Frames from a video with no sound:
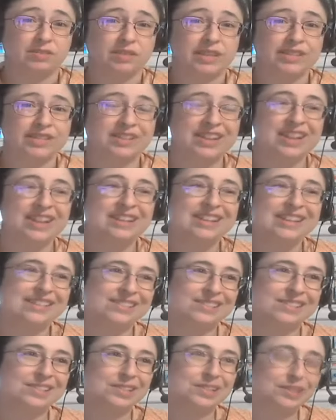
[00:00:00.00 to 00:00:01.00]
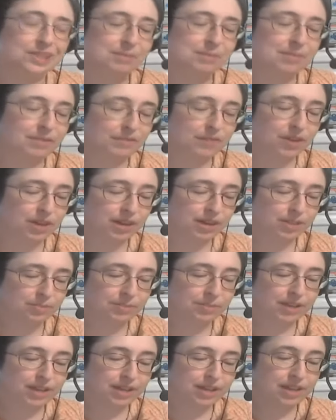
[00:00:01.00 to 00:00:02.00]
It's not necessarily meant for
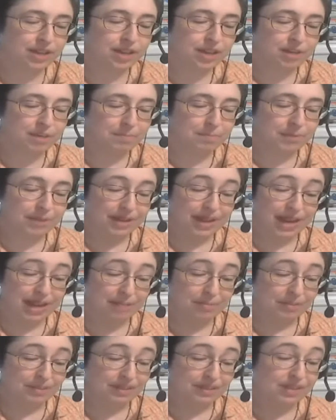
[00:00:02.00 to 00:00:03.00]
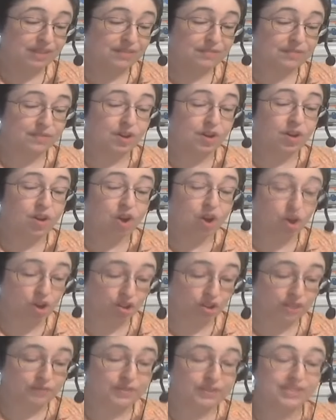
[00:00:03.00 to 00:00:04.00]
cosplay, but I believe
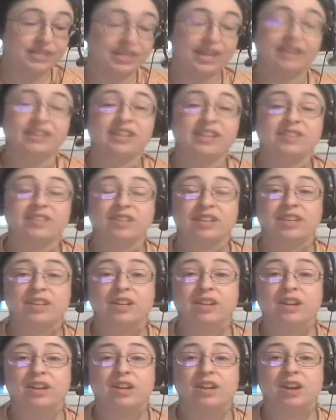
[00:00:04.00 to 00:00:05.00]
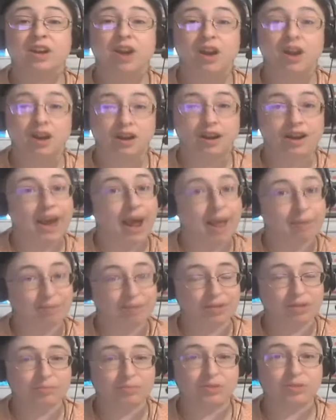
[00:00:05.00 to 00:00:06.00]
all of the techniques in here are
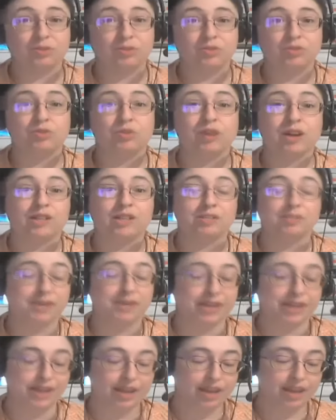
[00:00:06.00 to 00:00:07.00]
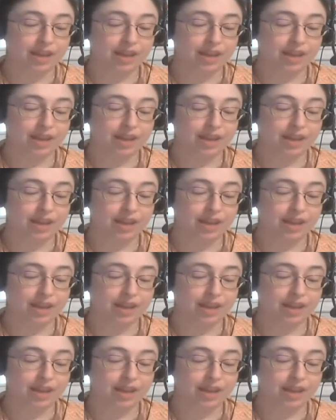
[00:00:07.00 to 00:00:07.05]
applicable to cosplay.